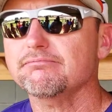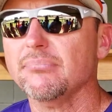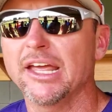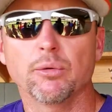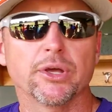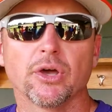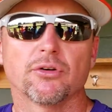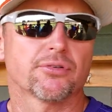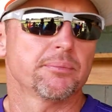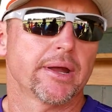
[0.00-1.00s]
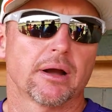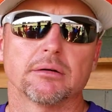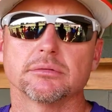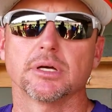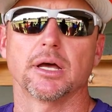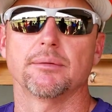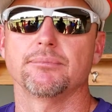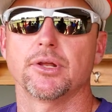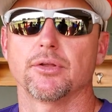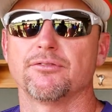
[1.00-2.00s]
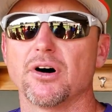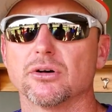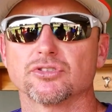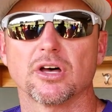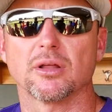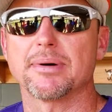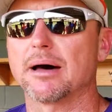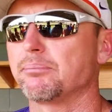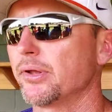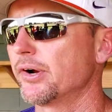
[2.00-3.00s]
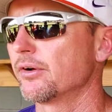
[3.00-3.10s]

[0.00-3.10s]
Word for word: and we go from there. Um, you know, the fall is all about player